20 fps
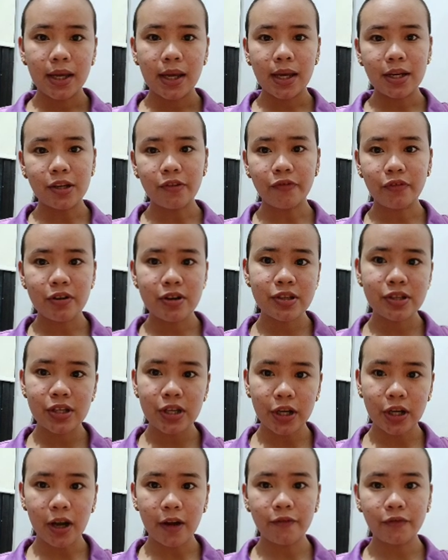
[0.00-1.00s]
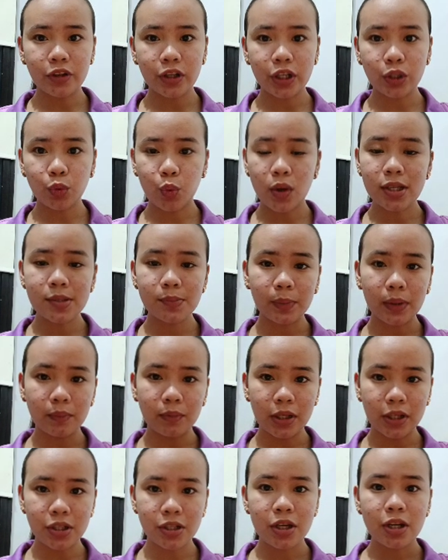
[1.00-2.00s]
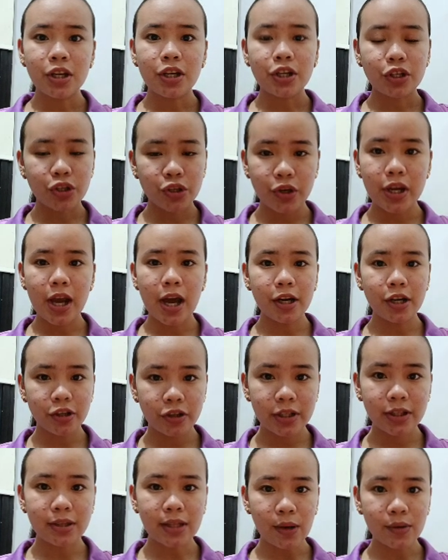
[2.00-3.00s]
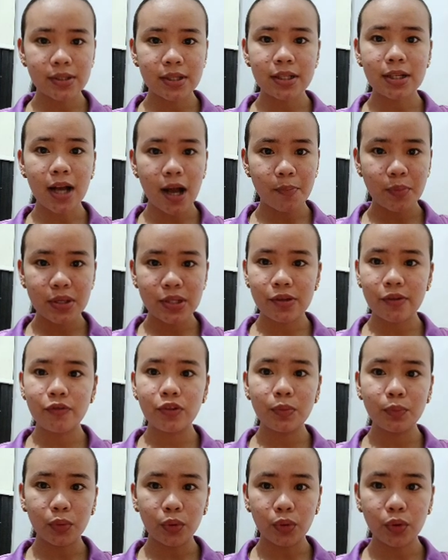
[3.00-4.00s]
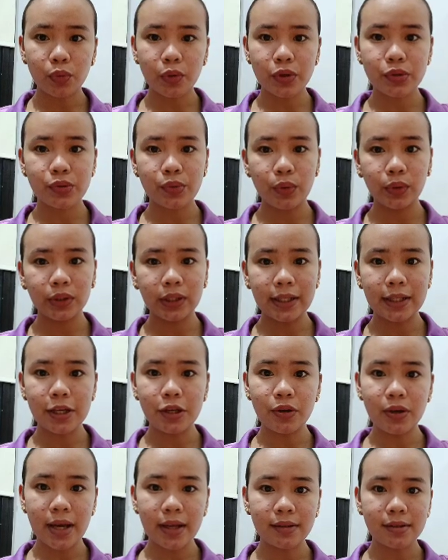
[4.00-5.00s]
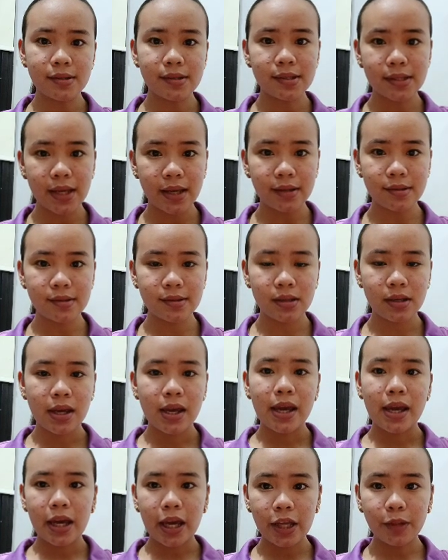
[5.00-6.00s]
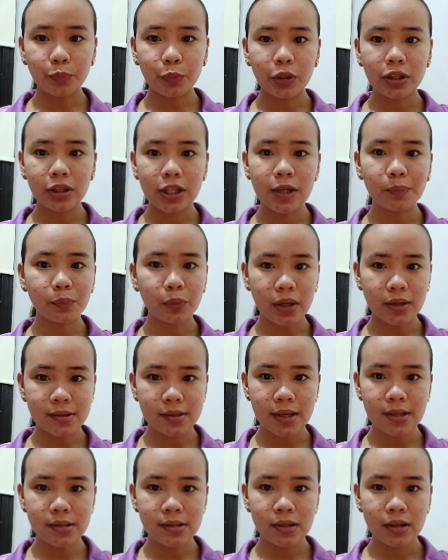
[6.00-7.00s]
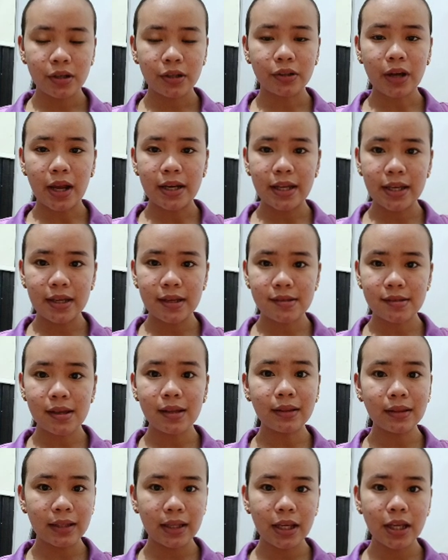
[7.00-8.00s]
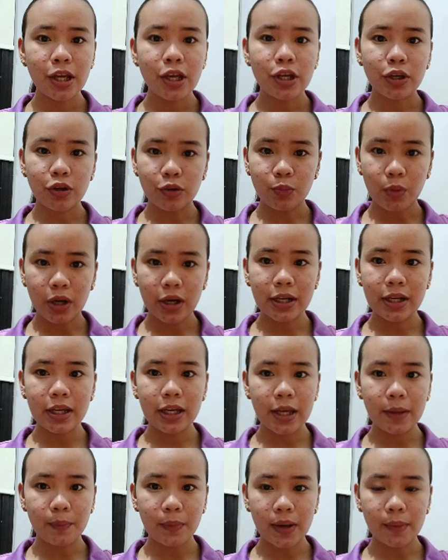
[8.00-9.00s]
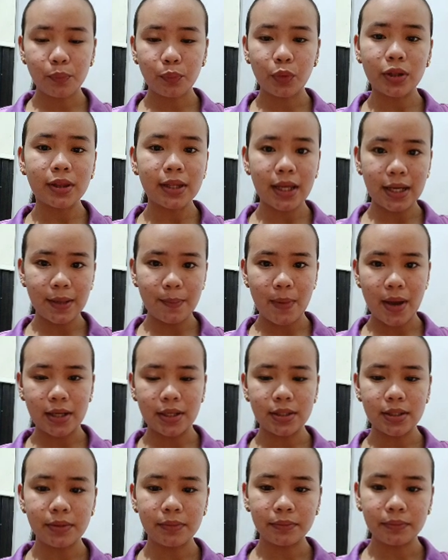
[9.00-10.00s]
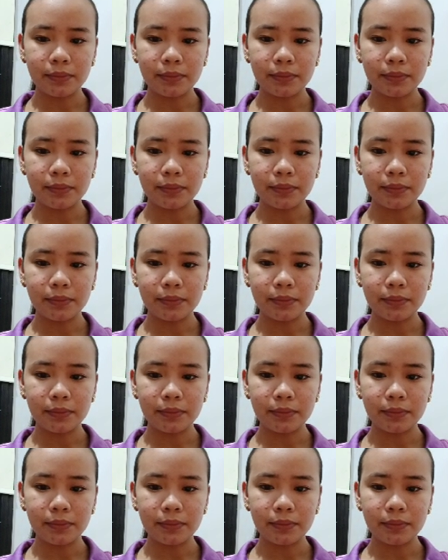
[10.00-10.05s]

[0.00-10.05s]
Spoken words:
In the first year after it was published, 300,000 copies of the book were sold in the United States. Eight printing presses, running instantly, could barely keep up with the demand.